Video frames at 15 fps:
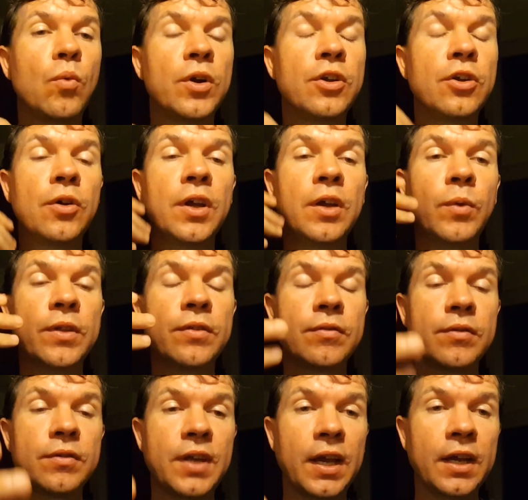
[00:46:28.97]
we're doing with
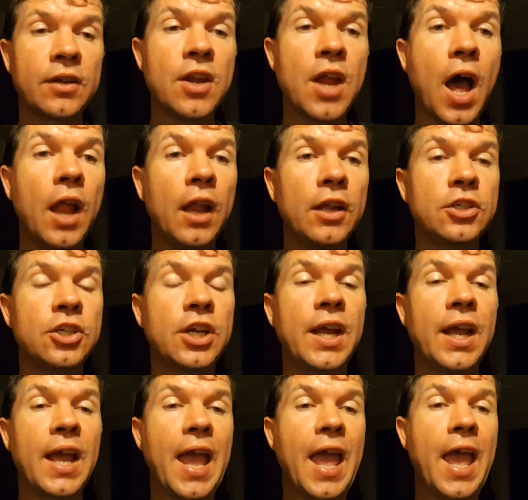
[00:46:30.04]
technology